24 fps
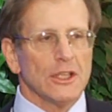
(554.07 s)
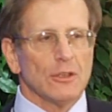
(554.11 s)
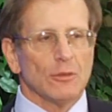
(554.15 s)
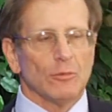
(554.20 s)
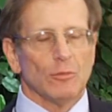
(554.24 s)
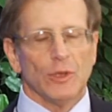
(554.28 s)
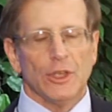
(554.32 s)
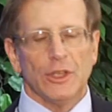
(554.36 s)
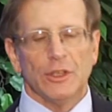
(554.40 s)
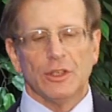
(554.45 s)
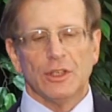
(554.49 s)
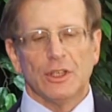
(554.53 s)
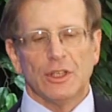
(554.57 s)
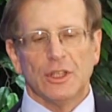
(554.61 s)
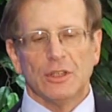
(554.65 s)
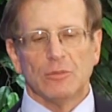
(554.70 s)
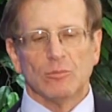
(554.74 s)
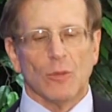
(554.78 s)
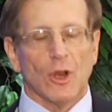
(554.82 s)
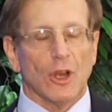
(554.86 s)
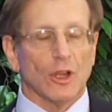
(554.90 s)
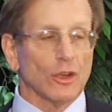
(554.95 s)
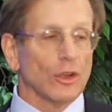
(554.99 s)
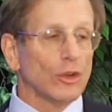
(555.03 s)
written in
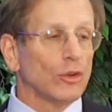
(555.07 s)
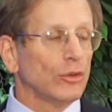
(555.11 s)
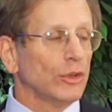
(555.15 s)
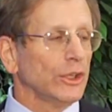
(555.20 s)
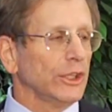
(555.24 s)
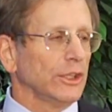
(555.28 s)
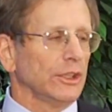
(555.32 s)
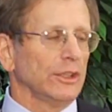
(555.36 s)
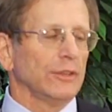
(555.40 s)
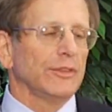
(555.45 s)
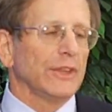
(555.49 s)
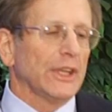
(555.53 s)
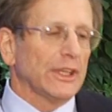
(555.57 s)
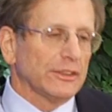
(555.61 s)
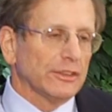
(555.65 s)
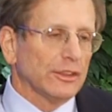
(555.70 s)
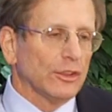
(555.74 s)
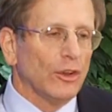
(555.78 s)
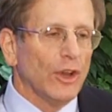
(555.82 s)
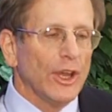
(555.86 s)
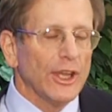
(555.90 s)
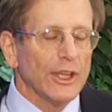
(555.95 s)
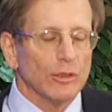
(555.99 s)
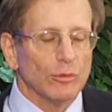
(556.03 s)
Mongolian, if that's a
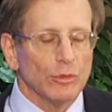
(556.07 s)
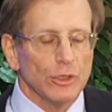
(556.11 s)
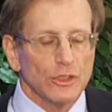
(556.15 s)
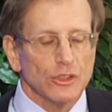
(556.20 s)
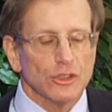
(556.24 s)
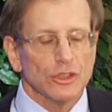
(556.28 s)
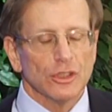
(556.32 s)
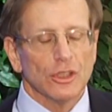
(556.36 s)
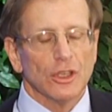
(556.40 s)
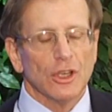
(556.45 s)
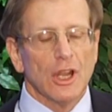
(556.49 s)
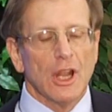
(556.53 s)
language,